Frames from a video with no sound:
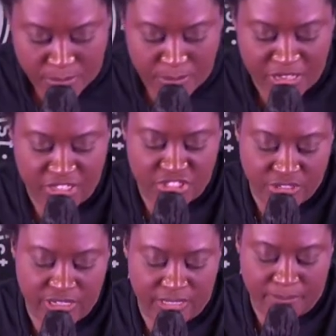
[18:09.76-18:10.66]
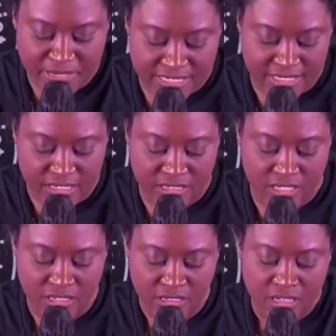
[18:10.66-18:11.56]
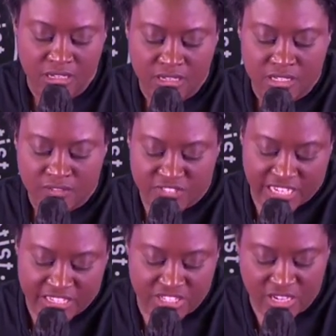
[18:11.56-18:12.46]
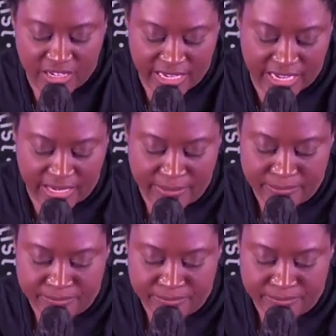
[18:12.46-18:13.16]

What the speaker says: Because you're in the business of changing our name.